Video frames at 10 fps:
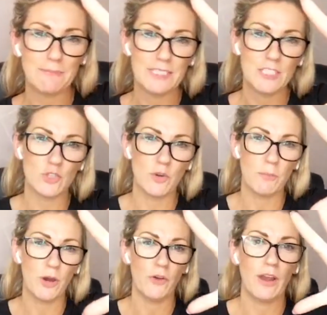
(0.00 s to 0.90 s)
in Business
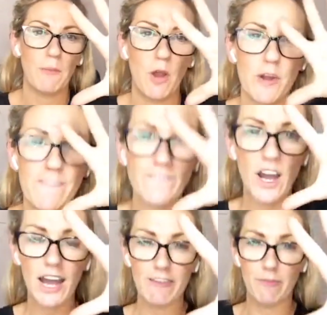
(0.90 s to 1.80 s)
Group program. Only
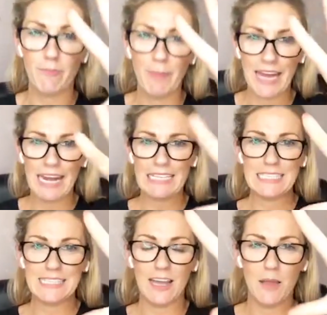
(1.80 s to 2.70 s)
5
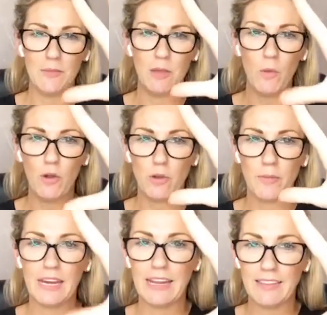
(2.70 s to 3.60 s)
badasses that I'm
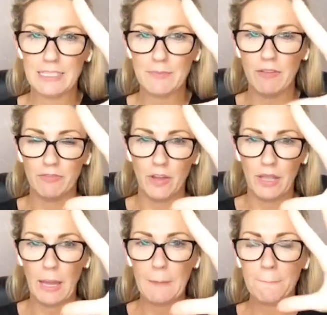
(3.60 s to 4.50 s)
welcoming in this month,
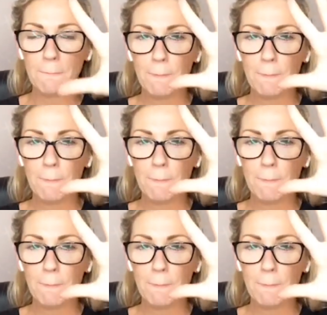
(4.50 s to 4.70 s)
okay?